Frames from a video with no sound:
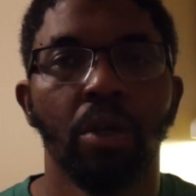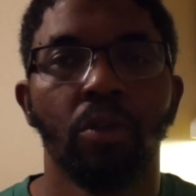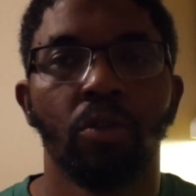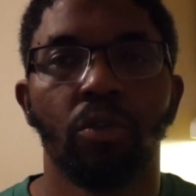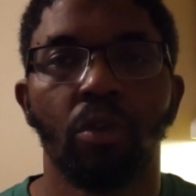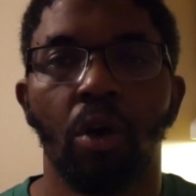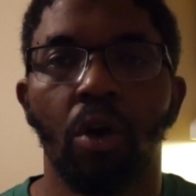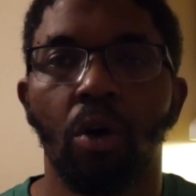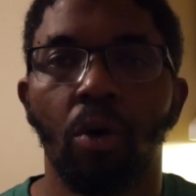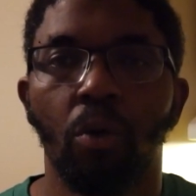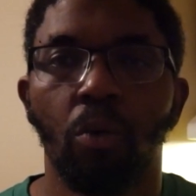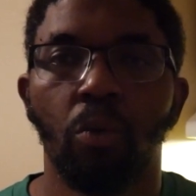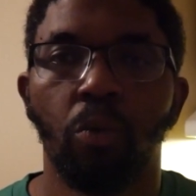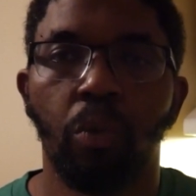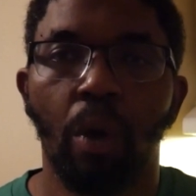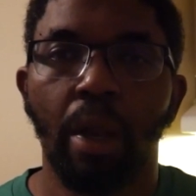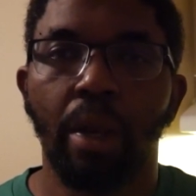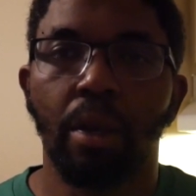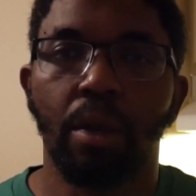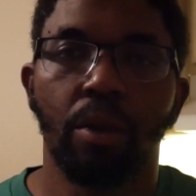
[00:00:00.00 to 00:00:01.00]
So
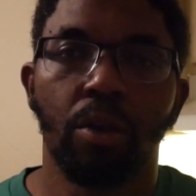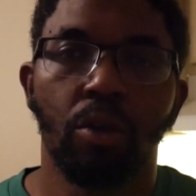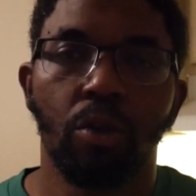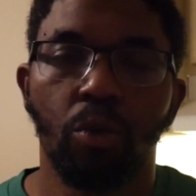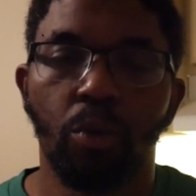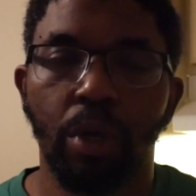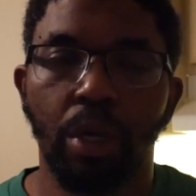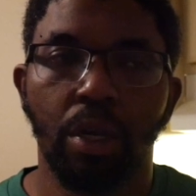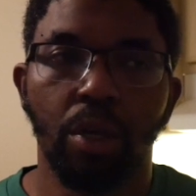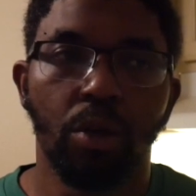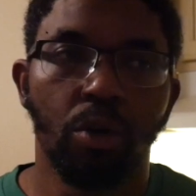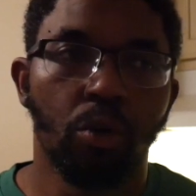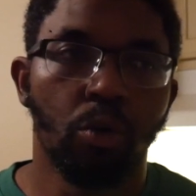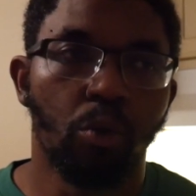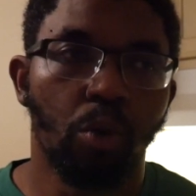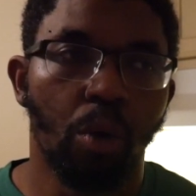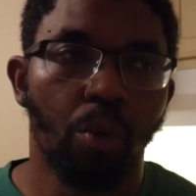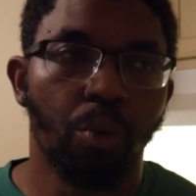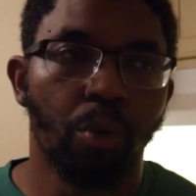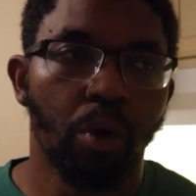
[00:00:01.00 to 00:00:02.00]
what do we do
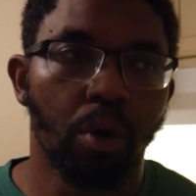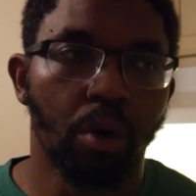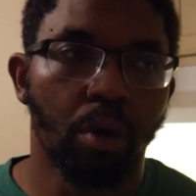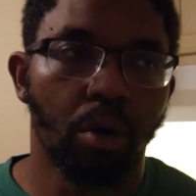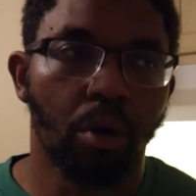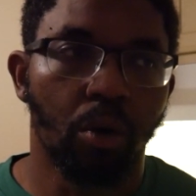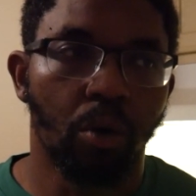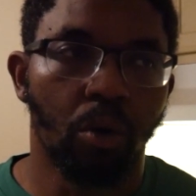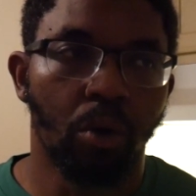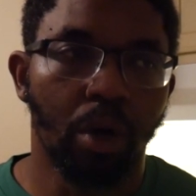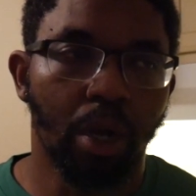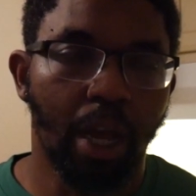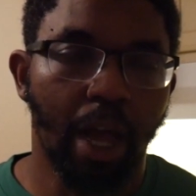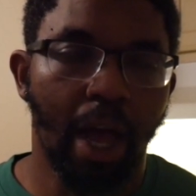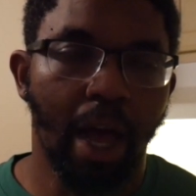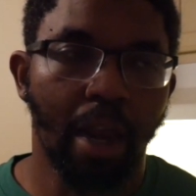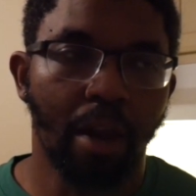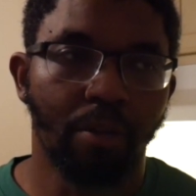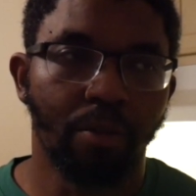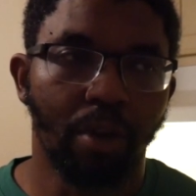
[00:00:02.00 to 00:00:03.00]
when we're on
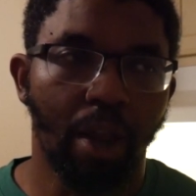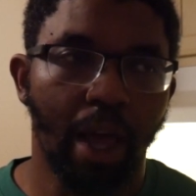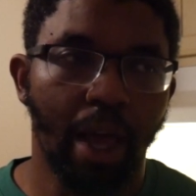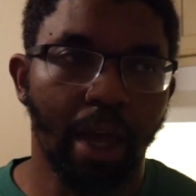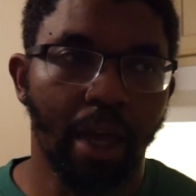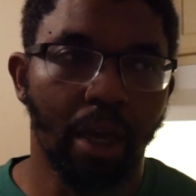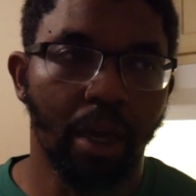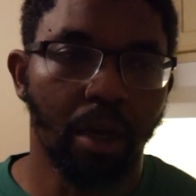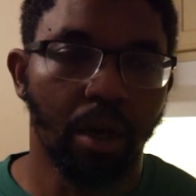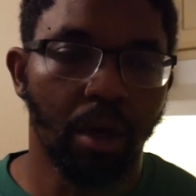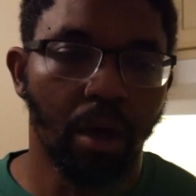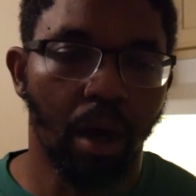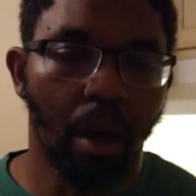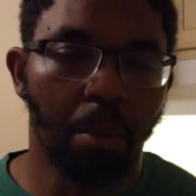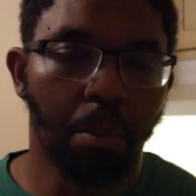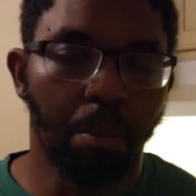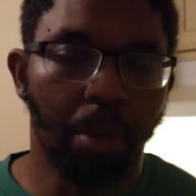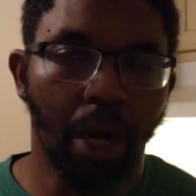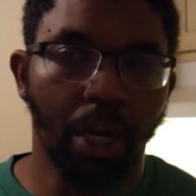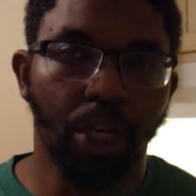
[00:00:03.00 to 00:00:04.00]
kind of like a
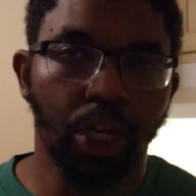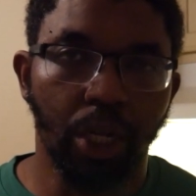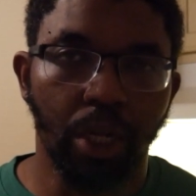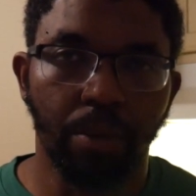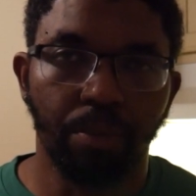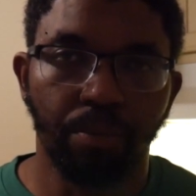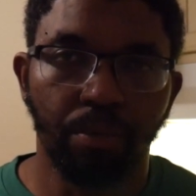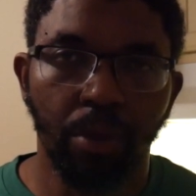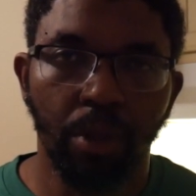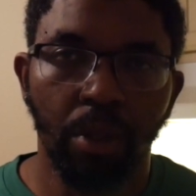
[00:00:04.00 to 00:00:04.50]
budget